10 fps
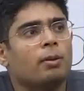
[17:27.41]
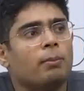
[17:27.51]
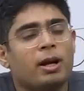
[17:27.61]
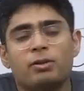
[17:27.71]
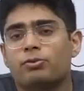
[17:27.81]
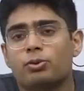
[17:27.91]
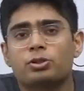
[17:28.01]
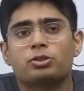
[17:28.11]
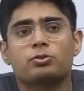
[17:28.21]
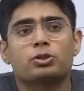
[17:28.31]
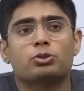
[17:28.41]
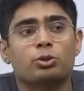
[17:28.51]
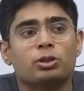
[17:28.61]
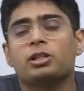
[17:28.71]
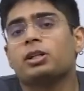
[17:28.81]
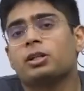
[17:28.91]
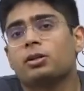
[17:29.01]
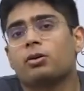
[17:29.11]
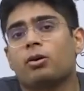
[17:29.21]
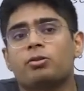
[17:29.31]
my focus was
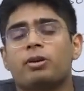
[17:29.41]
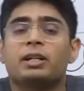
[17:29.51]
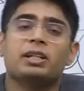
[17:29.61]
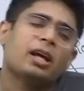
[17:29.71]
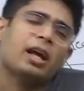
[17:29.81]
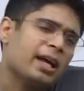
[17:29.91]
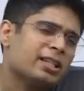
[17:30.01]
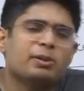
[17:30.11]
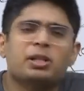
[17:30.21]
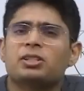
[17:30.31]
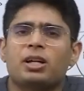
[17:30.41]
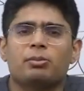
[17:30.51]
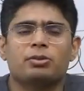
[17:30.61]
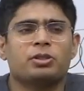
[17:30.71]
solely on writing as many examples.